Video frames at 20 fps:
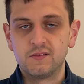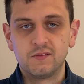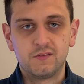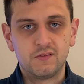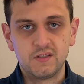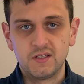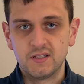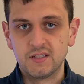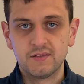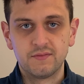
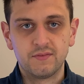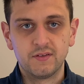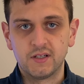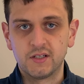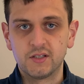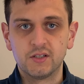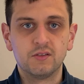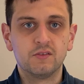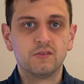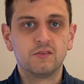seeing if it
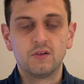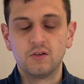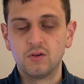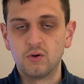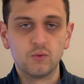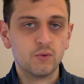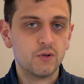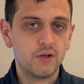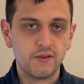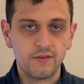could
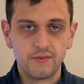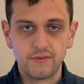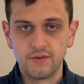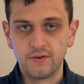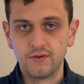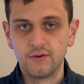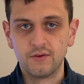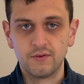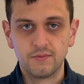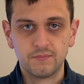lower
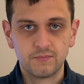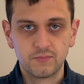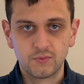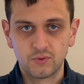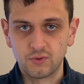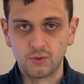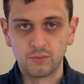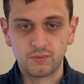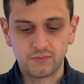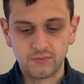the
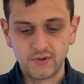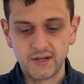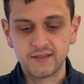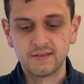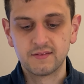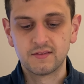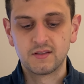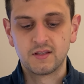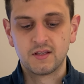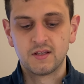growth
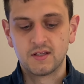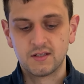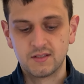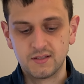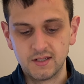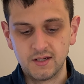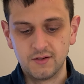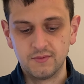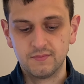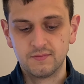rate.
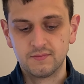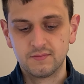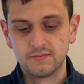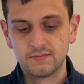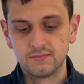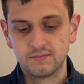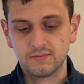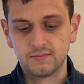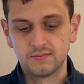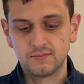Now,
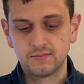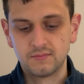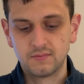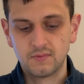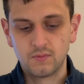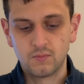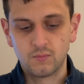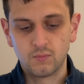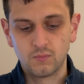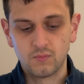
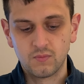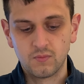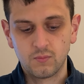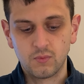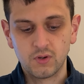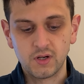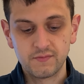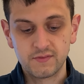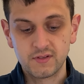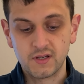
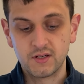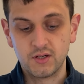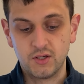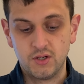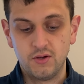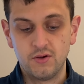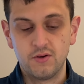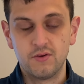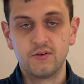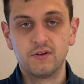what I've done
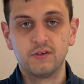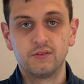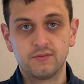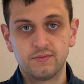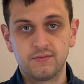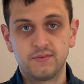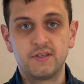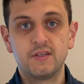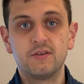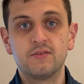here is
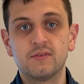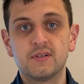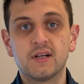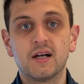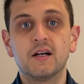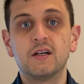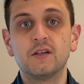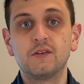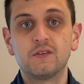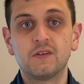for you
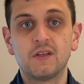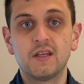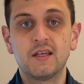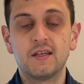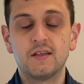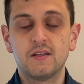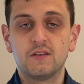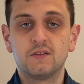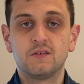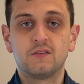guys
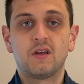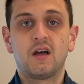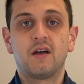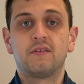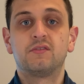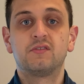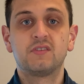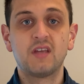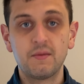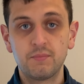is I've
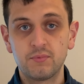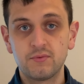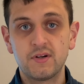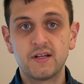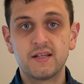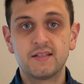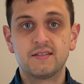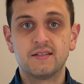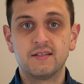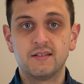
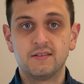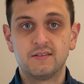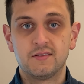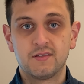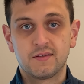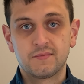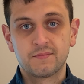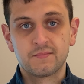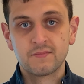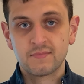separated
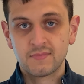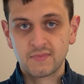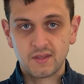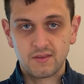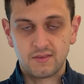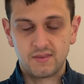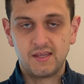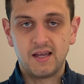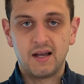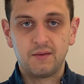
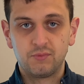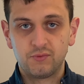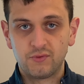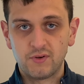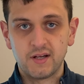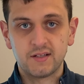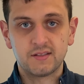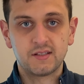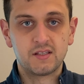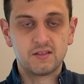the
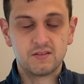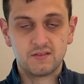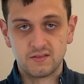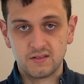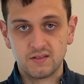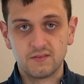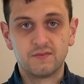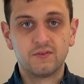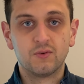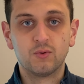abstract into
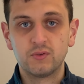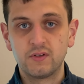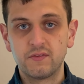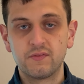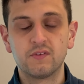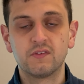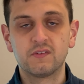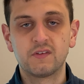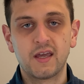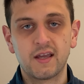the 4
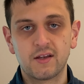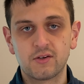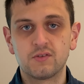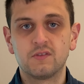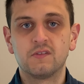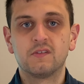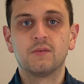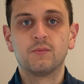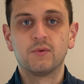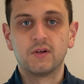different
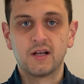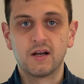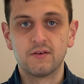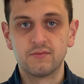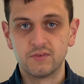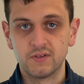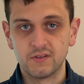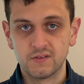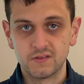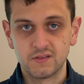sections that we're
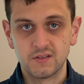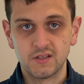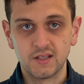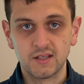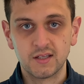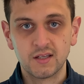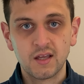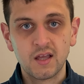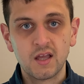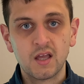covering today.
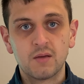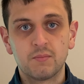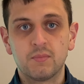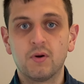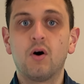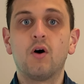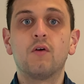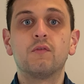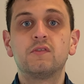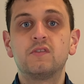But
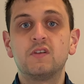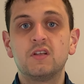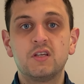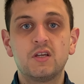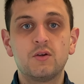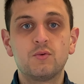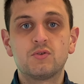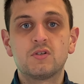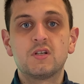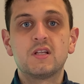obviously,
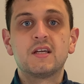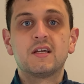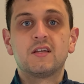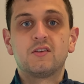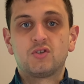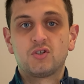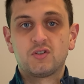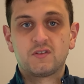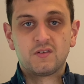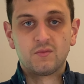usually it's
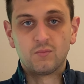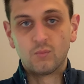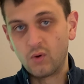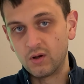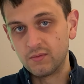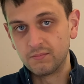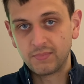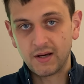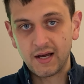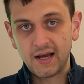just in
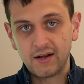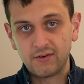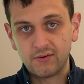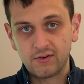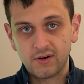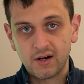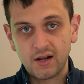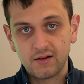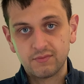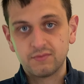one
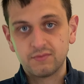paragraph